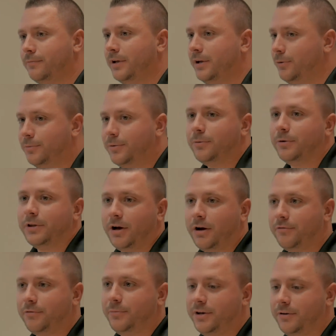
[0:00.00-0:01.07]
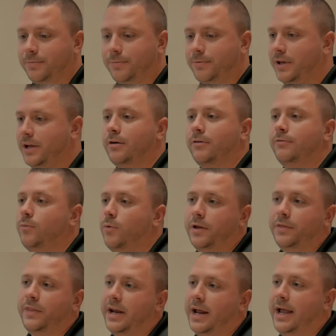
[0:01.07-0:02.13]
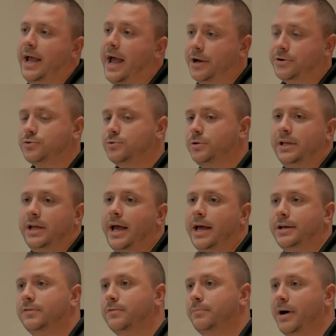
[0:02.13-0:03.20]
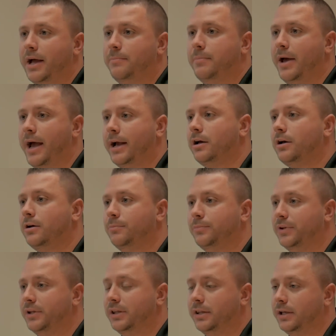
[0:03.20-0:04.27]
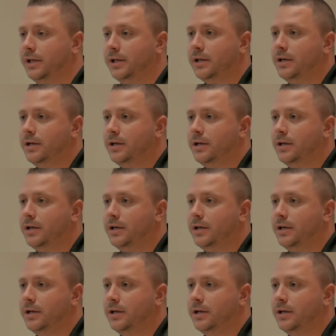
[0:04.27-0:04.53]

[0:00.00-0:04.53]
It would be really hard for me to think of one that I actually had to buy back completely.